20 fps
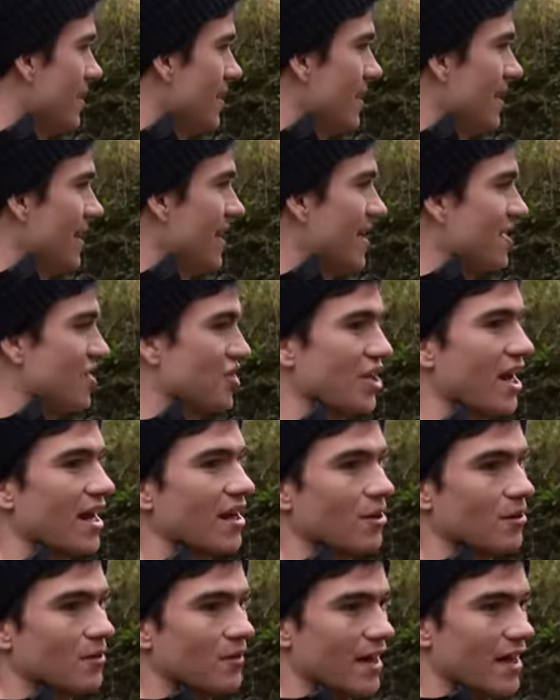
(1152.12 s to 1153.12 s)
it gets
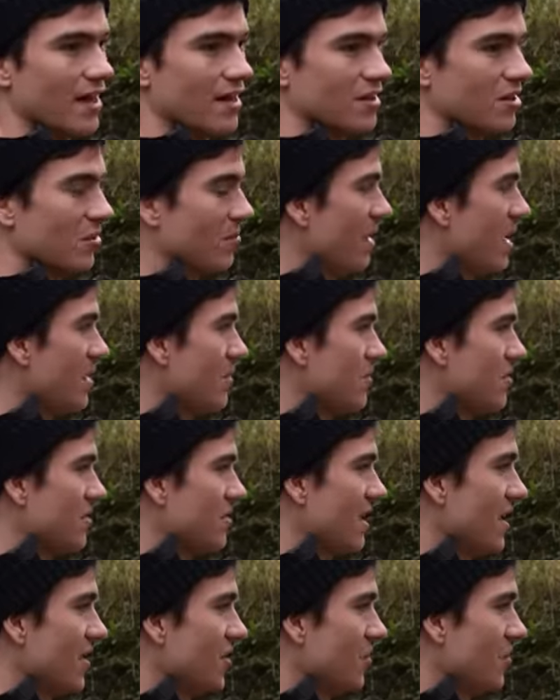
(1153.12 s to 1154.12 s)
shallow there, the bait would just
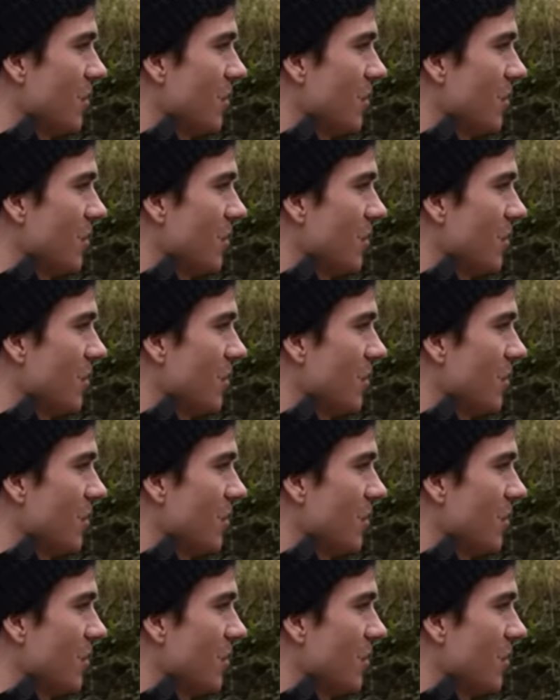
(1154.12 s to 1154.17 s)
hit the